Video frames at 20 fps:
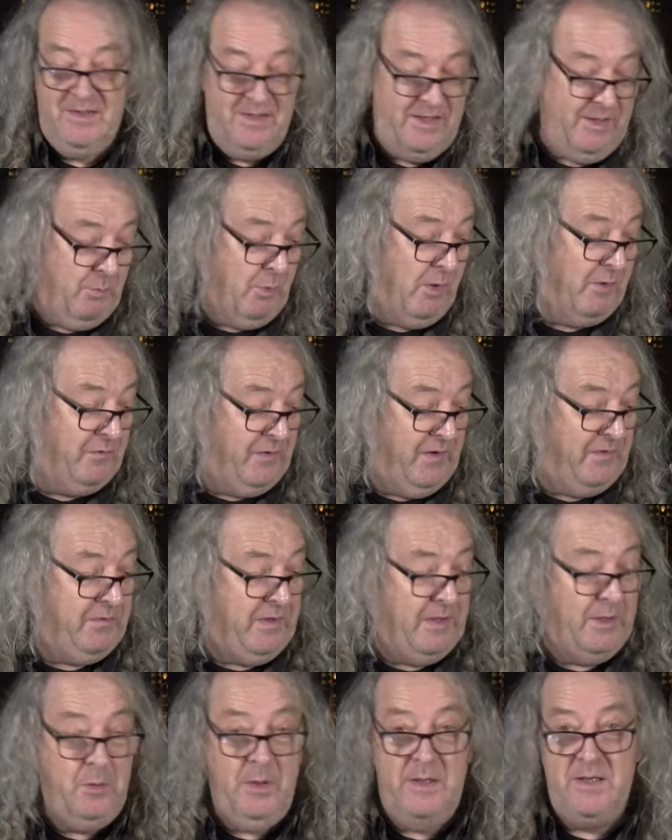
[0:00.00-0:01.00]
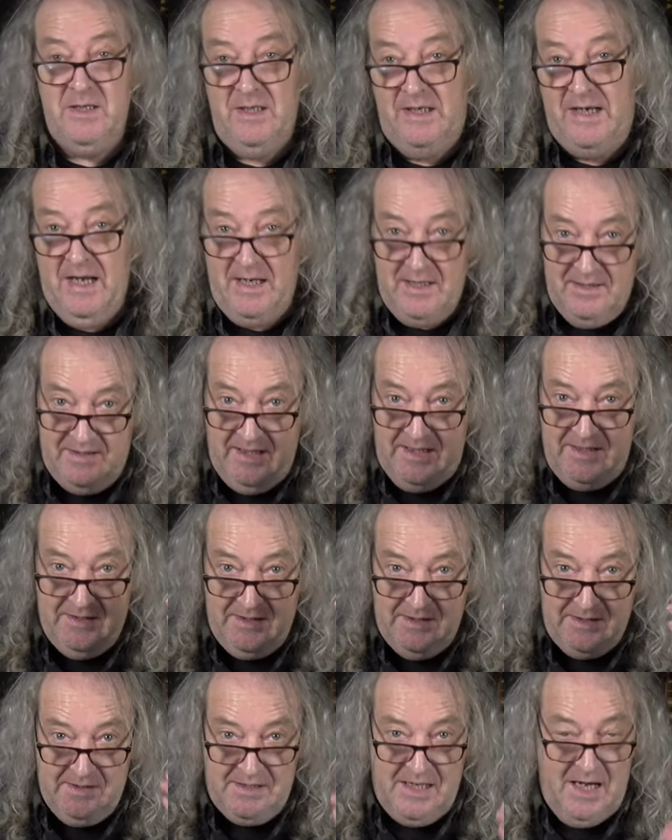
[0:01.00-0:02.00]
well, fifty quid to get a
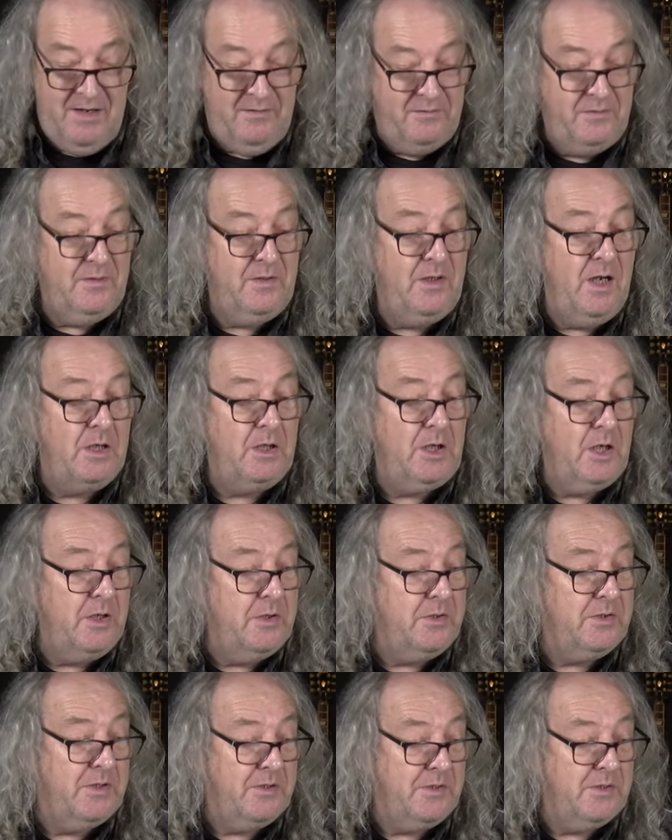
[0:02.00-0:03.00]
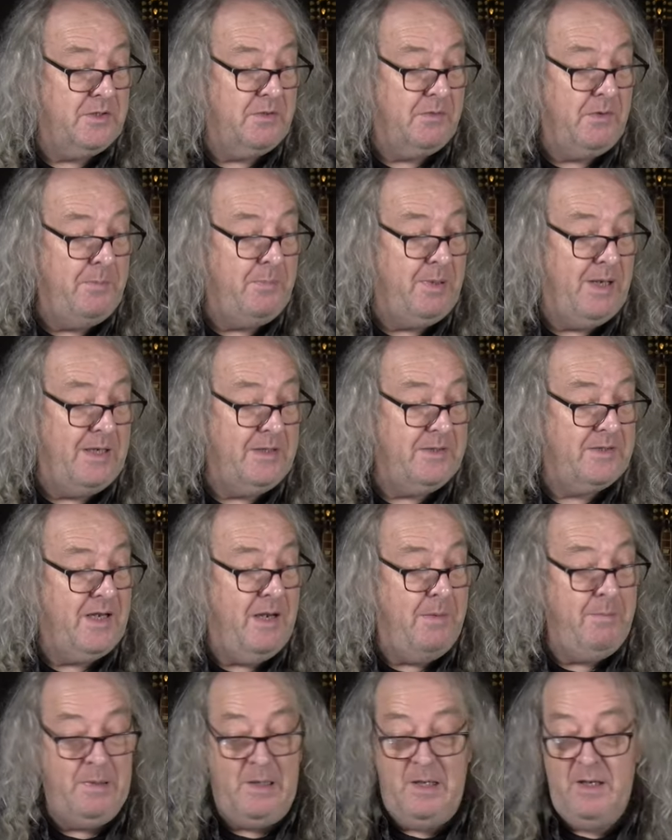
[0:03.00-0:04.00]
decent set of Klusons to replace
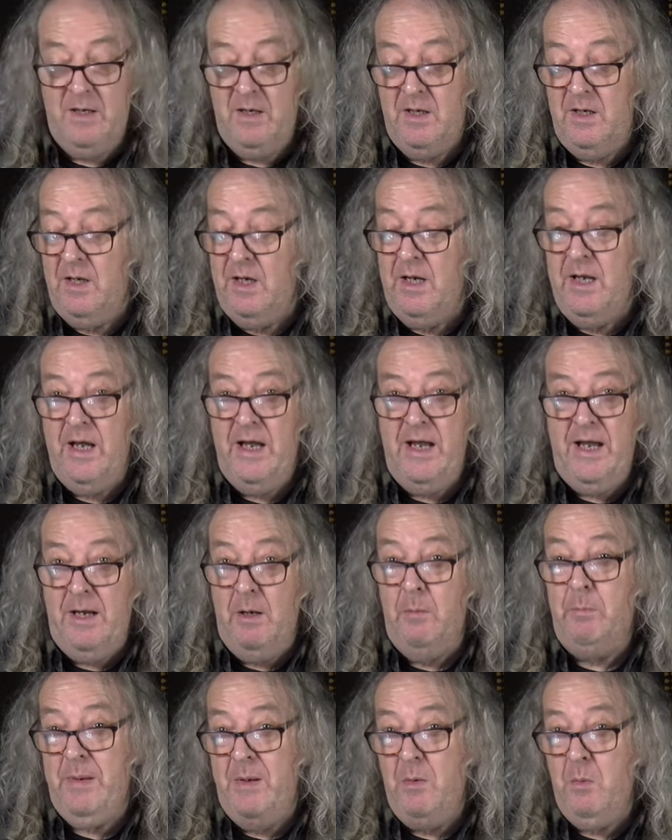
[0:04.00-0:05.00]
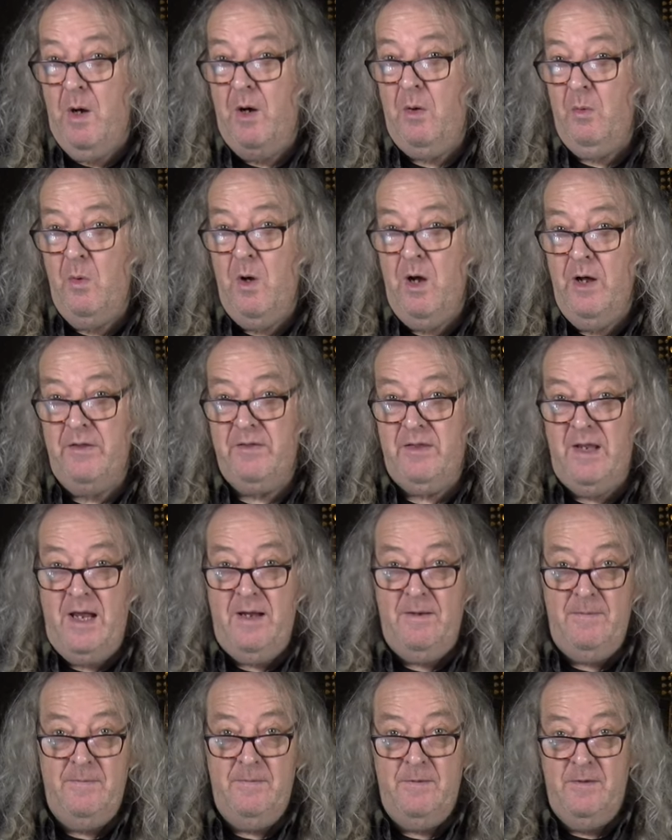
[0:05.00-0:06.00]
it, but it'll be well worth
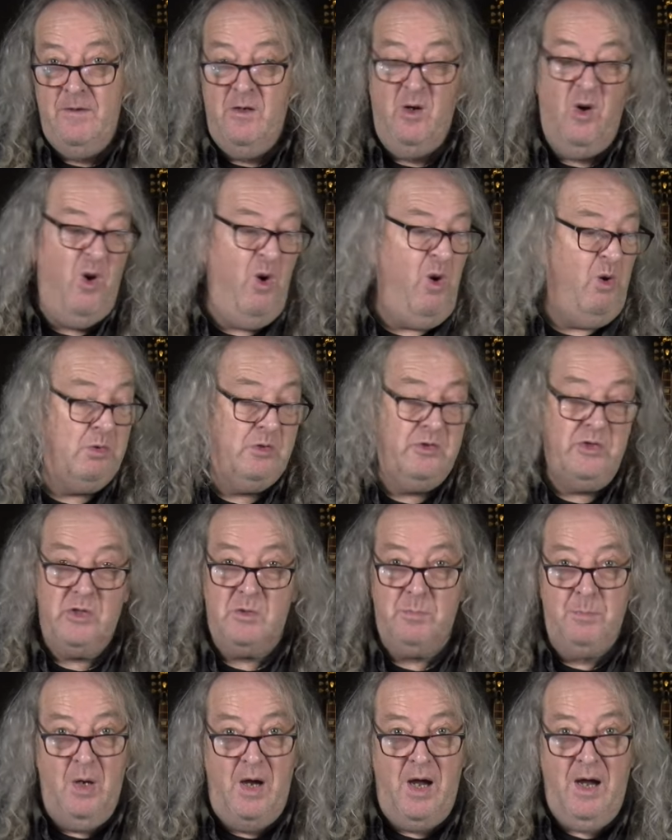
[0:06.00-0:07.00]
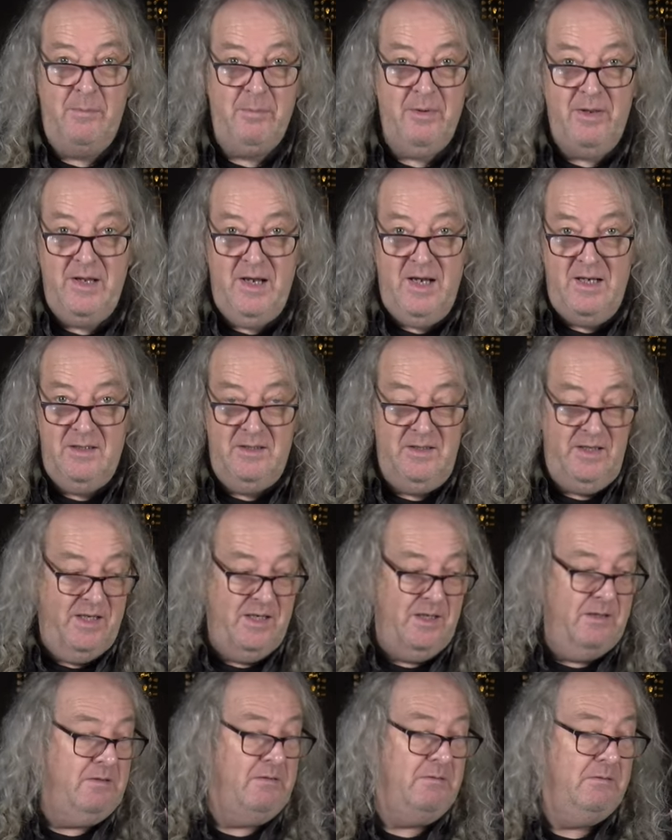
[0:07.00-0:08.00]
it. Or just put up with it, you
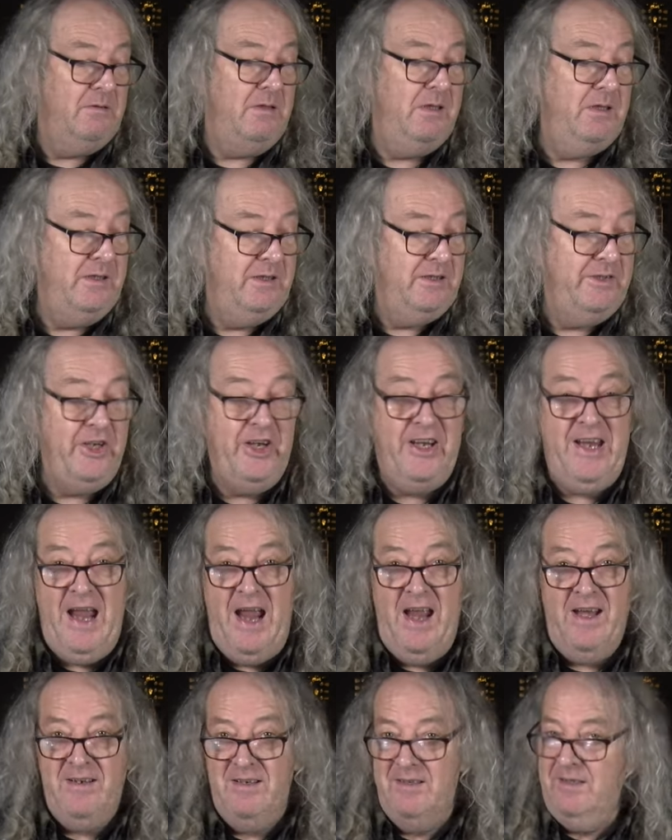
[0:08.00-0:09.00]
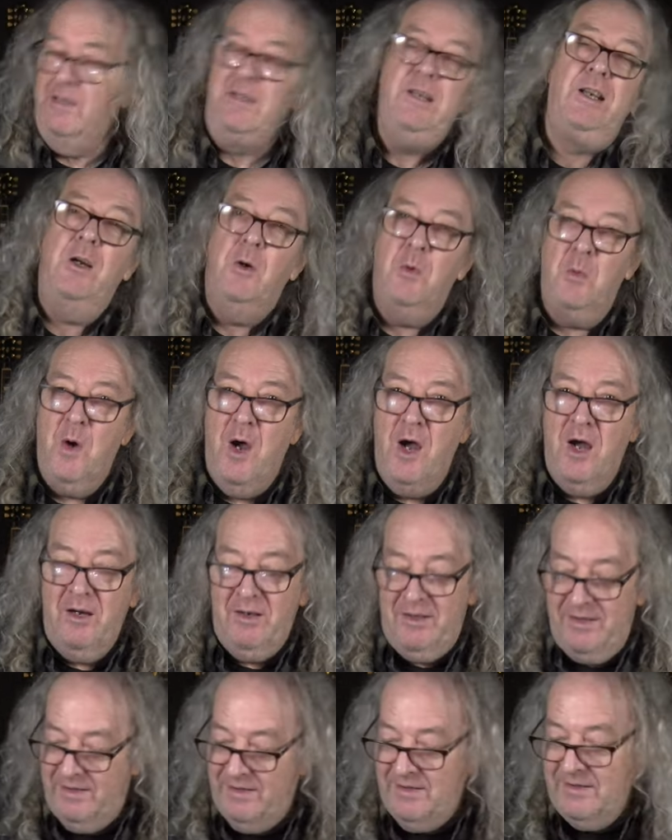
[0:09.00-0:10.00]
know. You can, it'll
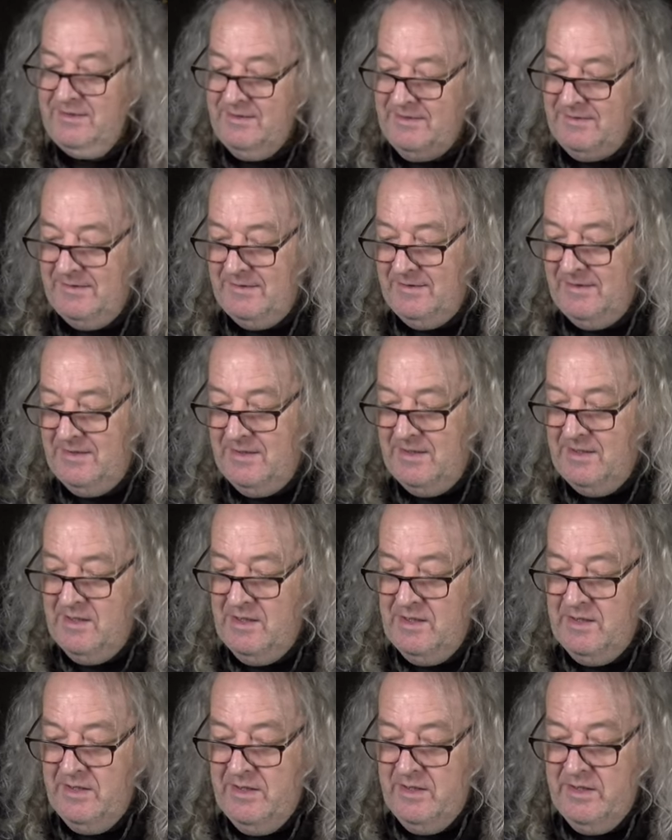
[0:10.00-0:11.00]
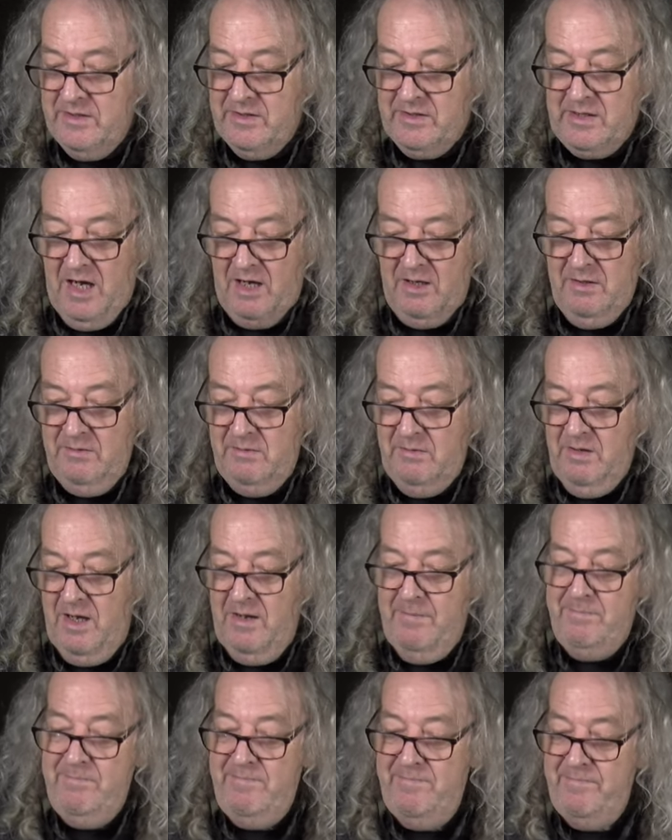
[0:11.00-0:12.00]
work. So,
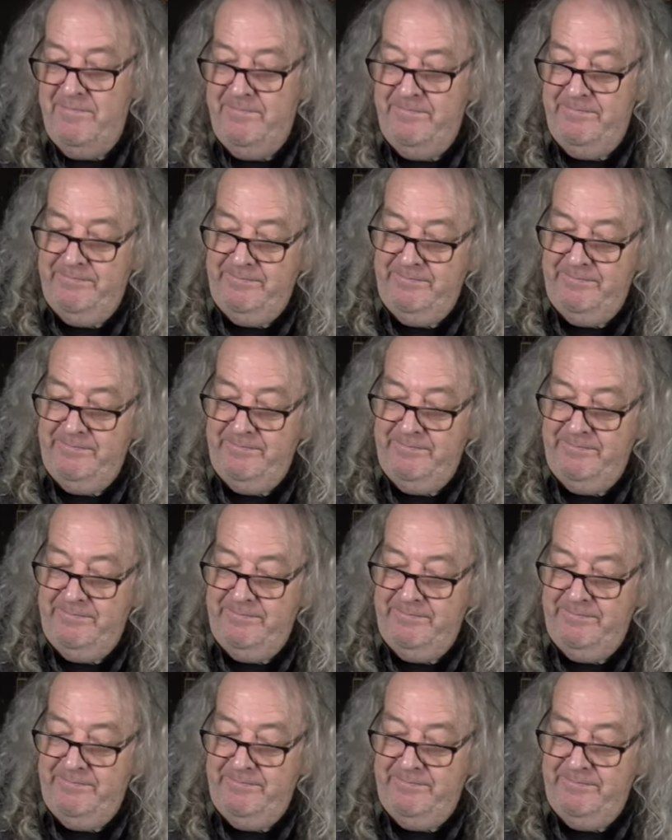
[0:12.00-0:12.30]
um,